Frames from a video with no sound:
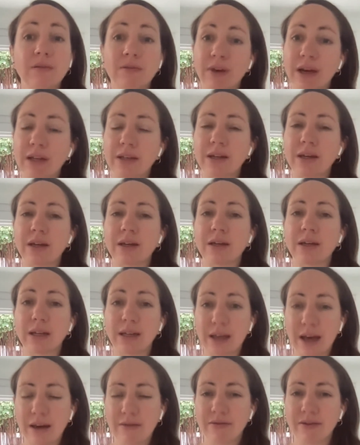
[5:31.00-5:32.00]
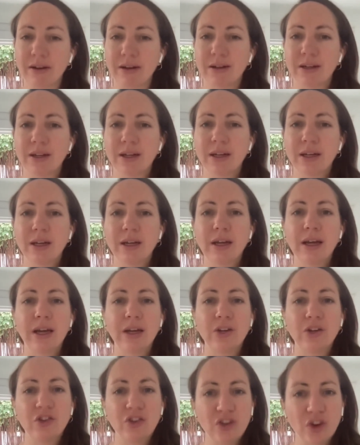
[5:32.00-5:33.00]
Vata, and Kapha.
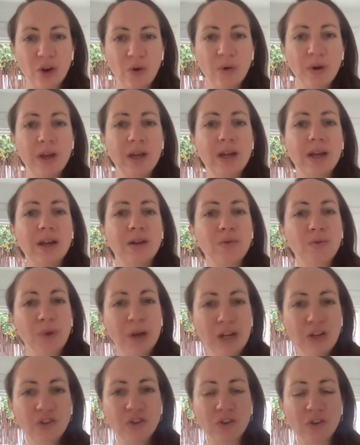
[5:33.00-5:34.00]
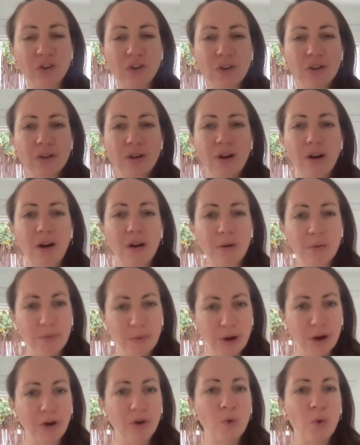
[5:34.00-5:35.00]
And Joey and Rachel are
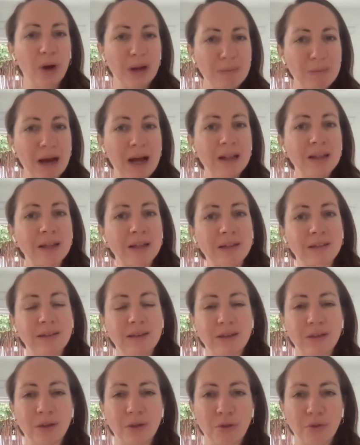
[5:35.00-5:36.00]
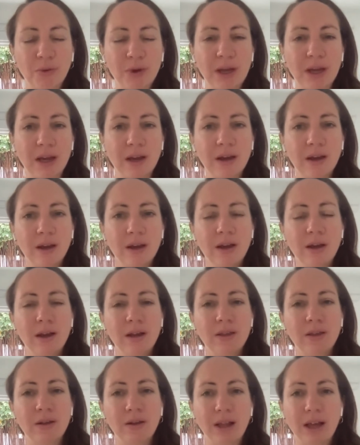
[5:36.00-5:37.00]
quite balanced in the three.
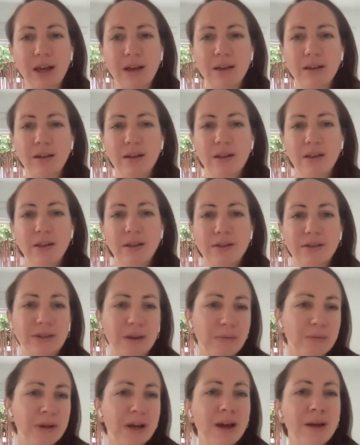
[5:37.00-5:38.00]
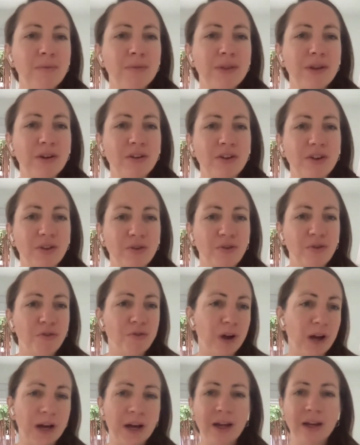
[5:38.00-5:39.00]
They're like sometimes they're just
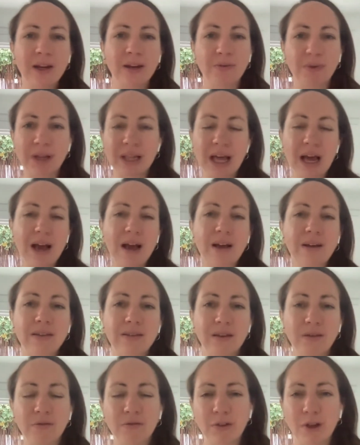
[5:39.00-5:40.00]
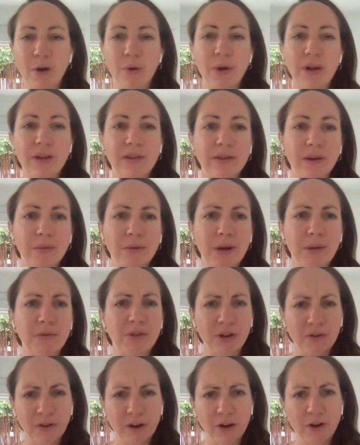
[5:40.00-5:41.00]
fun and relaxed and flowy. Sometimes
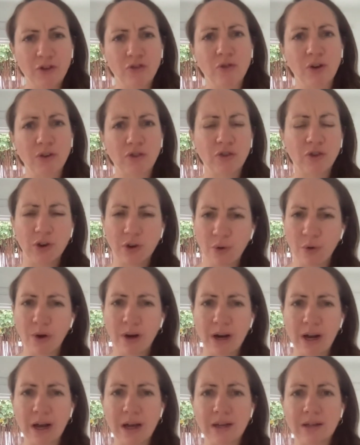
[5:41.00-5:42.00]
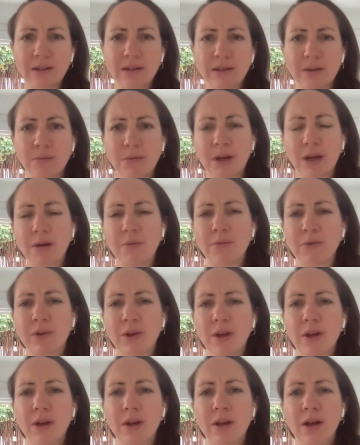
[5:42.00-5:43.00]
they're very structured and organized. Sometimes
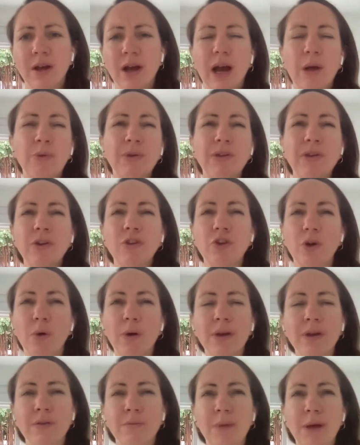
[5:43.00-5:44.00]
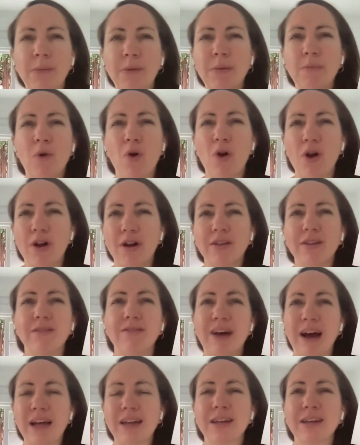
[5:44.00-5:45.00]
I would say Joey is maybe more on the
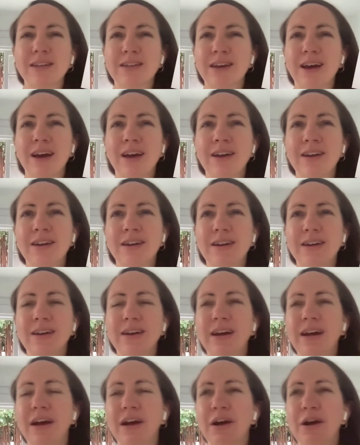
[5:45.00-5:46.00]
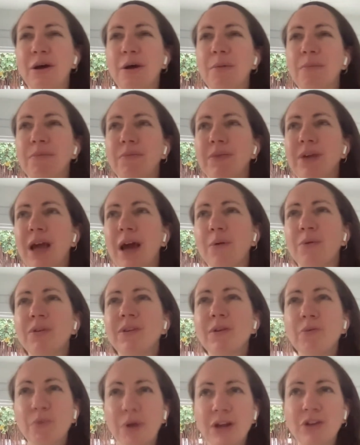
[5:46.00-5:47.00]
Vata side. Yeah, I would
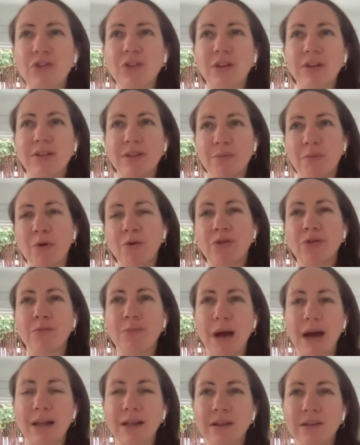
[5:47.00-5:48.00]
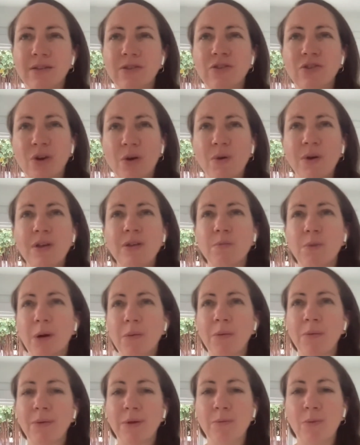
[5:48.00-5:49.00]
say Rachel is the most balanced. Joey is
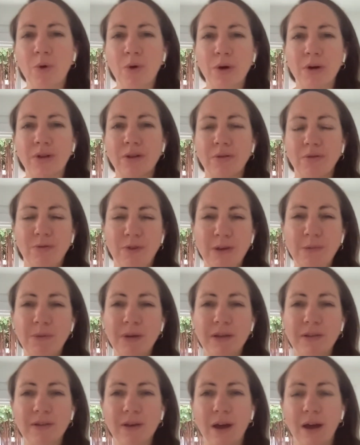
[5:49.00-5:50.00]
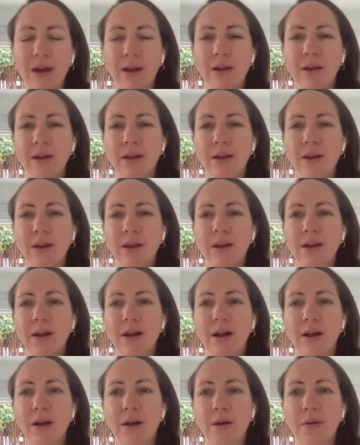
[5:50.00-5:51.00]
probably more on the Phoebe side,
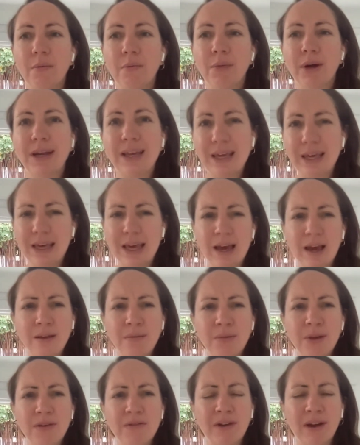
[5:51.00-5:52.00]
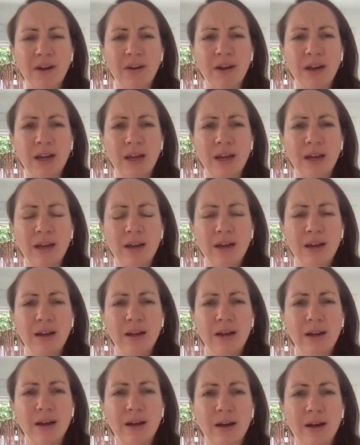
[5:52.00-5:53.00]
but he can be very
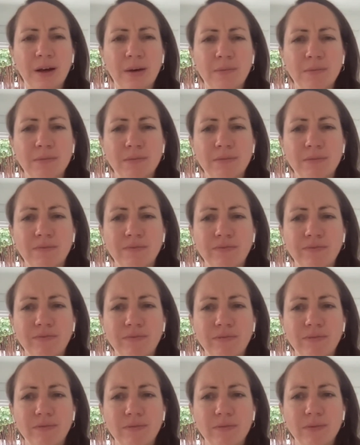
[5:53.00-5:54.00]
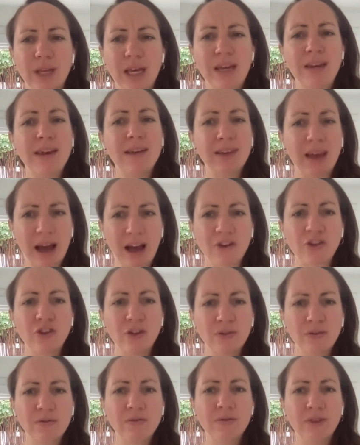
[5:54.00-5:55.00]
um, he takes
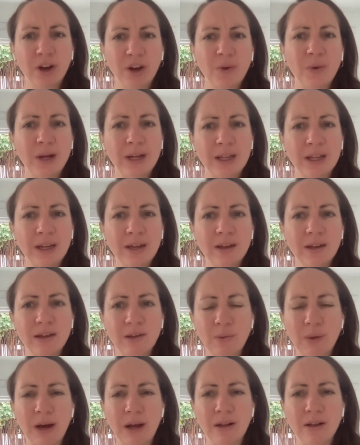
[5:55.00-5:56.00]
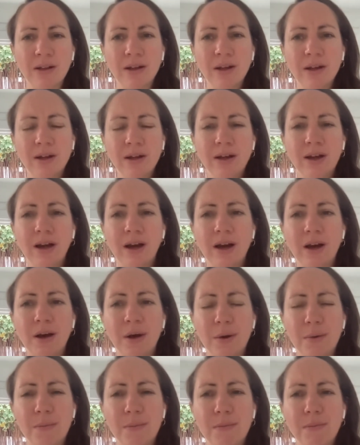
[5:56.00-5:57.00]
action very quickly as well.
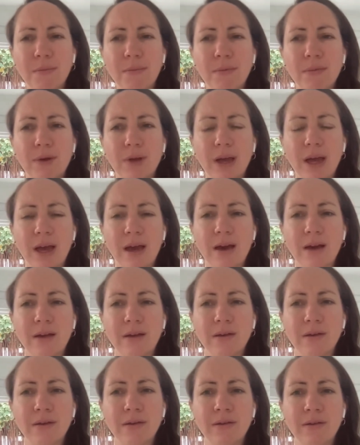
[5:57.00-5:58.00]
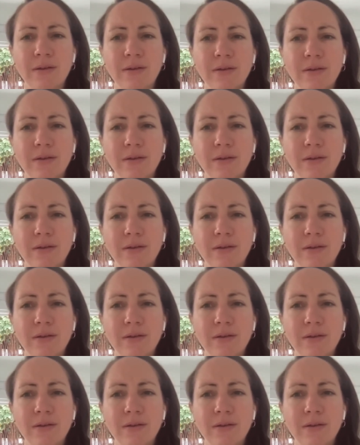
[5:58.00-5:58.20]
And